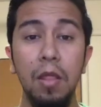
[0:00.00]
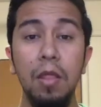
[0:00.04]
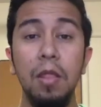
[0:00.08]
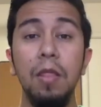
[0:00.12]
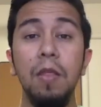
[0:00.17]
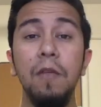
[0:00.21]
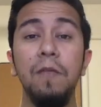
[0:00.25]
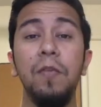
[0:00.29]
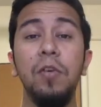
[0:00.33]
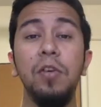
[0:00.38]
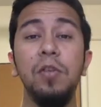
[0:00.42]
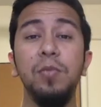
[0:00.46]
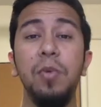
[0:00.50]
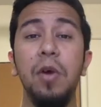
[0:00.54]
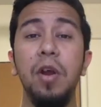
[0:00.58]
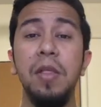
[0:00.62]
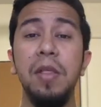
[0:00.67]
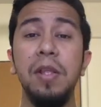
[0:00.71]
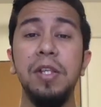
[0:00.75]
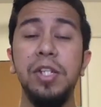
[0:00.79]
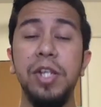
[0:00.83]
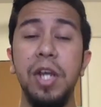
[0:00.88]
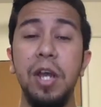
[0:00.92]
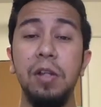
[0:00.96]
The first part of
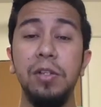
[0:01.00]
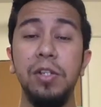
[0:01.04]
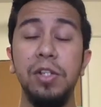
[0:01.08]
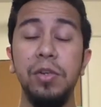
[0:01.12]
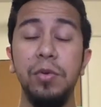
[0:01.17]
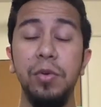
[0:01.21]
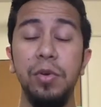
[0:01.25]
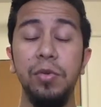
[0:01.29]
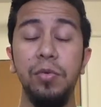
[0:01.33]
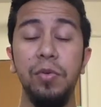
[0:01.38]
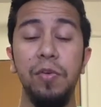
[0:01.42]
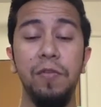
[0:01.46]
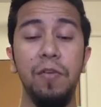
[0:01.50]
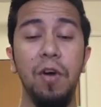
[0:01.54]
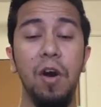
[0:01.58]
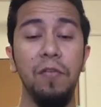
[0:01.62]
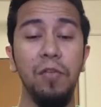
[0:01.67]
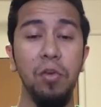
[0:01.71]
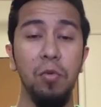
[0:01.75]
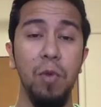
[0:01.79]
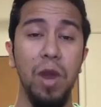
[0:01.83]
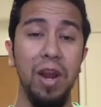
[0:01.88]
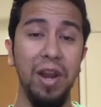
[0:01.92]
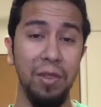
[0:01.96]
this challenge is going to involve
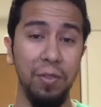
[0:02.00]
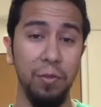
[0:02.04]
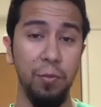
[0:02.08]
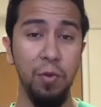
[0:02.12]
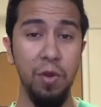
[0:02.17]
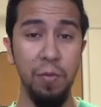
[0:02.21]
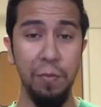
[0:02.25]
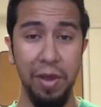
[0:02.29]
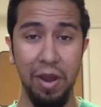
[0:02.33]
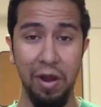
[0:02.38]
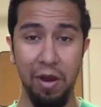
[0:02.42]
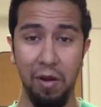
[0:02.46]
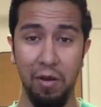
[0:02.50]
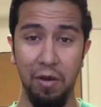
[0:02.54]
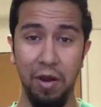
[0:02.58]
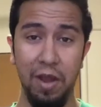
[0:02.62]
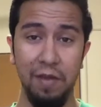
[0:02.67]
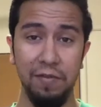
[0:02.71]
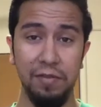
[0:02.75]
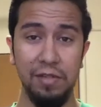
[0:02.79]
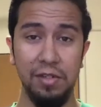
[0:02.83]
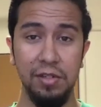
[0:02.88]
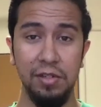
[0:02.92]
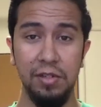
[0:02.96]
you writing 3
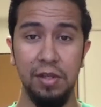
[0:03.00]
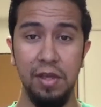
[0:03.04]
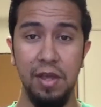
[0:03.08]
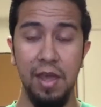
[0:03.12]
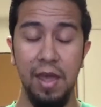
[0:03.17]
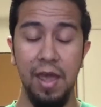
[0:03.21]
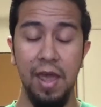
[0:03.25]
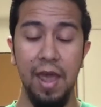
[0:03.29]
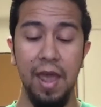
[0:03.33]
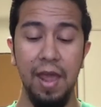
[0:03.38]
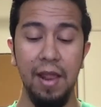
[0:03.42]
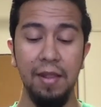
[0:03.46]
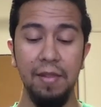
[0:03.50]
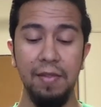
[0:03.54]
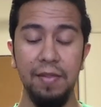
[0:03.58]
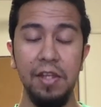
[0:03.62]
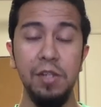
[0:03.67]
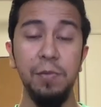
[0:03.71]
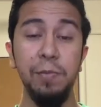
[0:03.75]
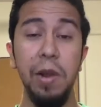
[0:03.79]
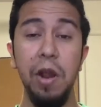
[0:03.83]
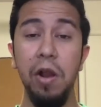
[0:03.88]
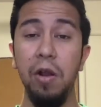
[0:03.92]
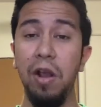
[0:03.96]
paragraphs. And these
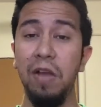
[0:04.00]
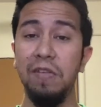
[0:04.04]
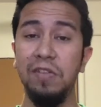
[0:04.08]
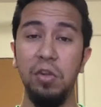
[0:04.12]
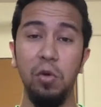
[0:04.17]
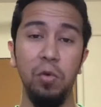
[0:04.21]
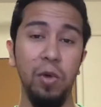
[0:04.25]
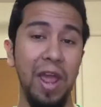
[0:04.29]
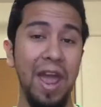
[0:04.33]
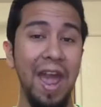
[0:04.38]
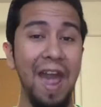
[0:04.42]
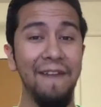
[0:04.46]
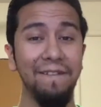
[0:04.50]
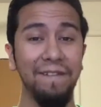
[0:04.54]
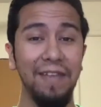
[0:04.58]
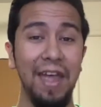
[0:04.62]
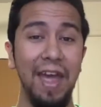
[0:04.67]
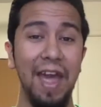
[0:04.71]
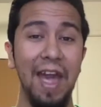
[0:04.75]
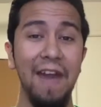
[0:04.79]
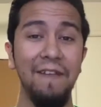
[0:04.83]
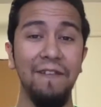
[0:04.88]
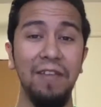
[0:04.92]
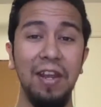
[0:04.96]
paragraphs don't have to
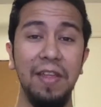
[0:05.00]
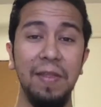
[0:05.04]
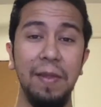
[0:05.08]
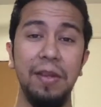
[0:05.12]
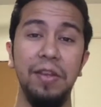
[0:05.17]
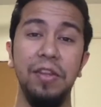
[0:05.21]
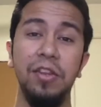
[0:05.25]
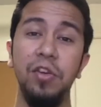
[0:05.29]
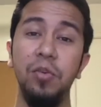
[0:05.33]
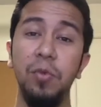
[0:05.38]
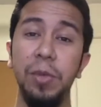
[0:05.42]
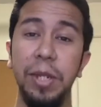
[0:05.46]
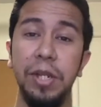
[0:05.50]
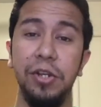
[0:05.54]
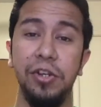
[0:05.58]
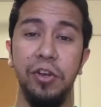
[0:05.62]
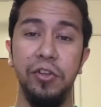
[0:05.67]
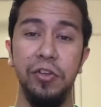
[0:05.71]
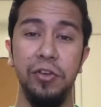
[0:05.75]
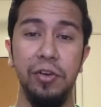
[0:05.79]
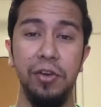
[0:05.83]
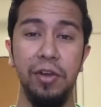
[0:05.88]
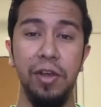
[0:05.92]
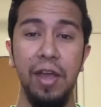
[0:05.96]
have anything to do with each
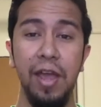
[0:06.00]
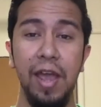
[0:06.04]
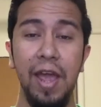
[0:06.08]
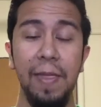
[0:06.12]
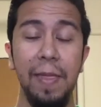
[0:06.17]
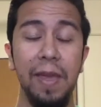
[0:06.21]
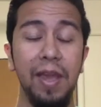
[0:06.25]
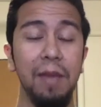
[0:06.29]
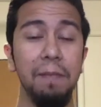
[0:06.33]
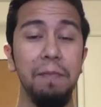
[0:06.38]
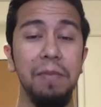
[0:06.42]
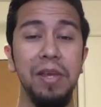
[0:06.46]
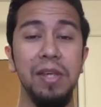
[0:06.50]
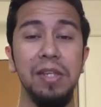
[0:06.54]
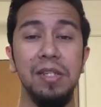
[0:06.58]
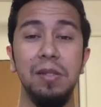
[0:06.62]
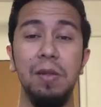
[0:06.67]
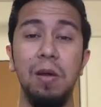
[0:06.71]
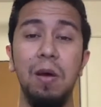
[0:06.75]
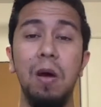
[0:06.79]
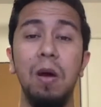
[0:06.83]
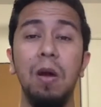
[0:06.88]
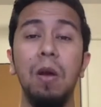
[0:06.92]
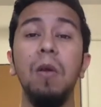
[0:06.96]
other, and they can be as
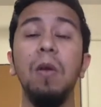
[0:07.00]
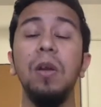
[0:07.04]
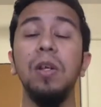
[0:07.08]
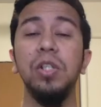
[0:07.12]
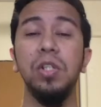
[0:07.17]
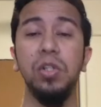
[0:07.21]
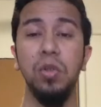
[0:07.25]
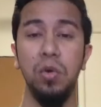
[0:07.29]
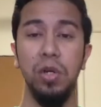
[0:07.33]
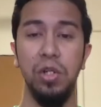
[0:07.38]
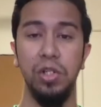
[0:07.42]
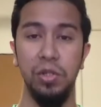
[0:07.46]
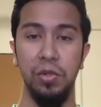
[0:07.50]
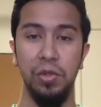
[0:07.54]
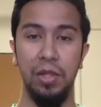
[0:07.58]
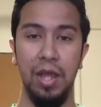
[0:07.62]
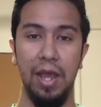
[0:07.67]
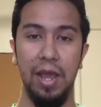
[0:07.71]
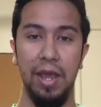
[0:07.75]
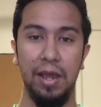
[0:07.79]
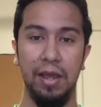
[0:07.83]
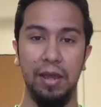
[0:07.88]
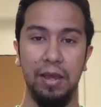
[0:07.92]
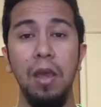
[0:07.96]
long or as short as you'd
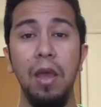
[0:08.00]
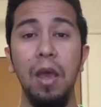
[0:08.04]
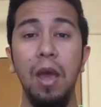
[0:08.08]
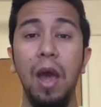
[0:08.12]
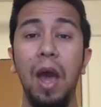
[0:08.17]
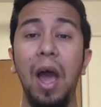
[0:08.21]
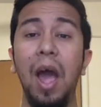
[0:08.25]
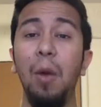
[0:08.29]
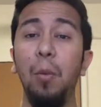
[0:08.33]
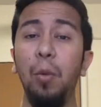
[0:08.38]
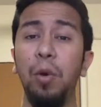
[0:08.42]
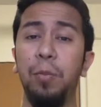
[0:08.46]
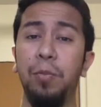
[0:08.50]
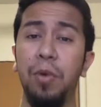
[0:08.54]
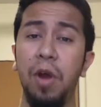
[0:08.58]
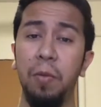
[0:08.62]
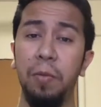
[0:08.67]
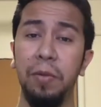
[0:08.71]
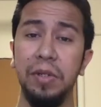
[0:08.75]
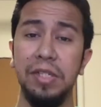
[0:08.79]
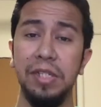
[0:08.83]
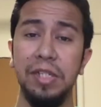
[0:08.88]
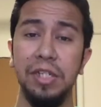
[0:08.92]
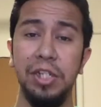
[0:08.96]
like. I would
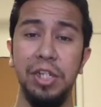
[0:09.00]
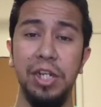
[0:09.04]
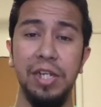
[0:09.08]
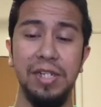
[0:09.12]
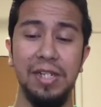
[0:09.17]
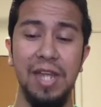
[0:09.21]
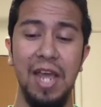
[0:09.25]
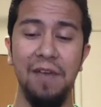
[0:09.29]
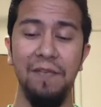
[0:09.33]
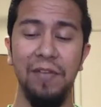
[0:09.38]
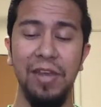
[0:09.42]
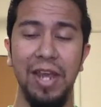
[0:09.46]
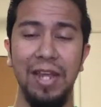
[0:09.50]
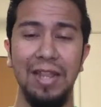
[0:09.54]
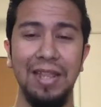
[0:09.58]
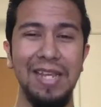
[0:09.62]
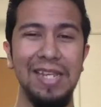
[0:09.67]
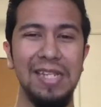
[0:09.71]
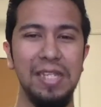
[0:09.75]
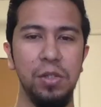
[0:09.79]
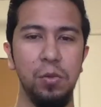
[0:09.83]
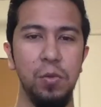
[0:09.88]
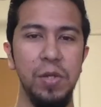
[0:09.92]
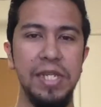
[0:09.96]
probably suggest having at
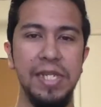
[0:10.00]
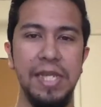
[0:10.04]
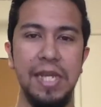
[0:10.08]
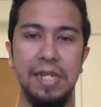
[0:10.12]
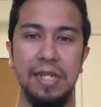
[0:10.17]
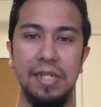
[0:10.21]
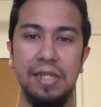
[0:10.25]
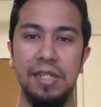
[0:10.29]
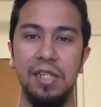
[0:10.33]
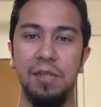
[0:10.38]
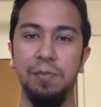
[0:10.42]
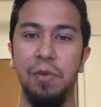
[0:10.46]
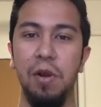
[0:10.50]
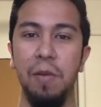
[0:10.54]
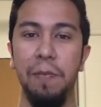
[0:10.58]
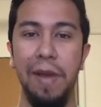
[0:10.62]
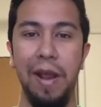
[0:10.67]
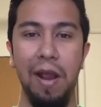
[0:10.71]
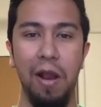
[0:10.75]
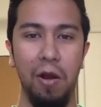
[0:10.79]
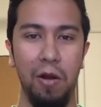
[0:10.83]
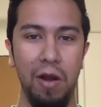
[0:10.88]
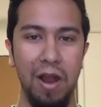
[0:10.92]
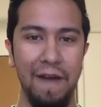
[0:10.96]
least 3 sentences per
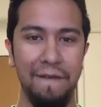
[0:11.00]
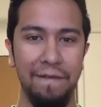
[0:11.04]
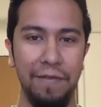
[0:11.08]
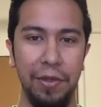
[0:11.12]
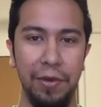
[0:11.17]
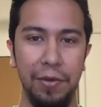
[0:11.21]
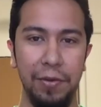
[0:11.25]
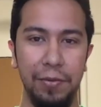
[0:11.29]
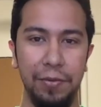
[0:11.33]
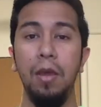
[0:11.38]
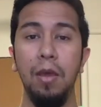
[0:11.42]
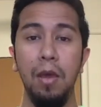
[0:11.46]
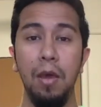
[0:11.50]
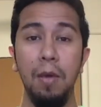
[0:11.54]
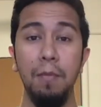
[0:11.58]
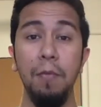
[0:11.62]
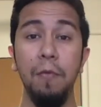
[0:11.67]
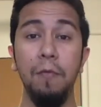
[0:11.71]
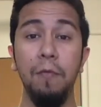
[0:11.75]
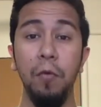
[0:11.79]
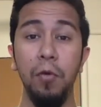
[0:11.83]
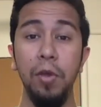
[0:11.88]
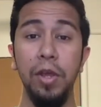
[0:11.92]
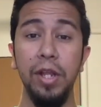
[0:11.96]
paragraph though.
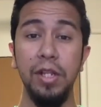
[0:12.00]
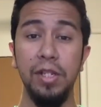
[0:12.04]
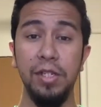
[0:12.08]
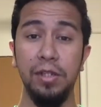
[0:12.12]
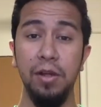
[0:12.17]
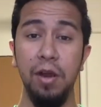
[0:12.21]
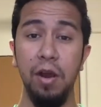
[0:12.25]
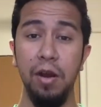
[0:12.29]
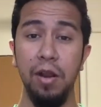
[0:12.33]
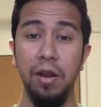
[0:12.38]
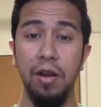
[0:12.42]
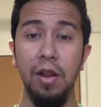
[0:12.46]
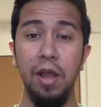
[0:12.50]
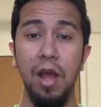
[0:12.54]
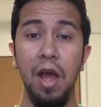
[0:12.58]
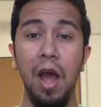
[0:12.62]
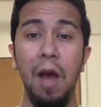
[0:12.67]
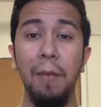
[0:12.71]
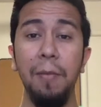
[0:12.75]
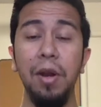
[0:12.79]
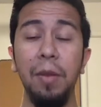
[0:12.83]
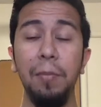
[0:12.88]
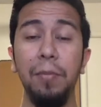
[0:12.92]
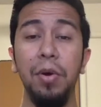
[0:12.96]
Before you get started,
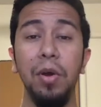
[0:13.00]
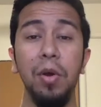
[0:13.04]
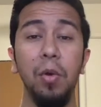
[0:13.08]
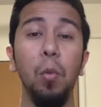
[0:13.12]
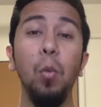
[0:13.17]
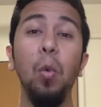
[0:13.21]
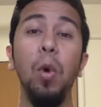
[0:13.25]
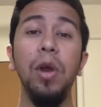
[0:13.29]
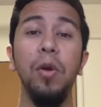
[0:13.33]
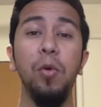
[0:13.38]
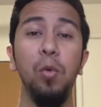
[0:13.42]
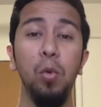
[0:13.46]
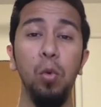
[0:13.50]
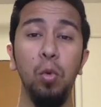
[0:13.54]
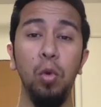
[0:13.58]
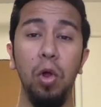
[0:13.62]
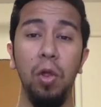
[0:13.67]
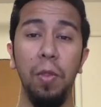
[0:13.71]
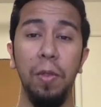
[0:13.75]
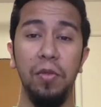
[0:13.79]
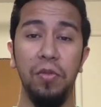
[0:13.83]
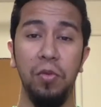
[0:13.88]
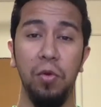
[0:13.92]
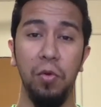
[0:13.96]
I'm going to put one rule on
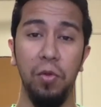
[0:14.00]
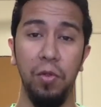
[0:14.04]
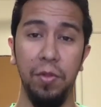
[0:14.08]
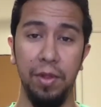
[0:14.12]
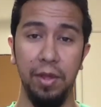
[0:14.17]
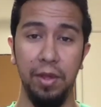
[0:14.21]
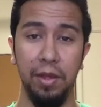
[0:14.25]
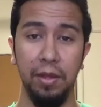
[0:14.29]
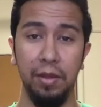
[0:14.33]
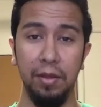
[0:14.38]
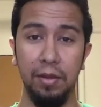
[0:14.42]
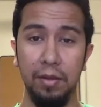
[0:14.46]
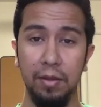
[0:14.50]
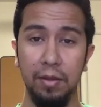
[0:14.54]
this whole thing.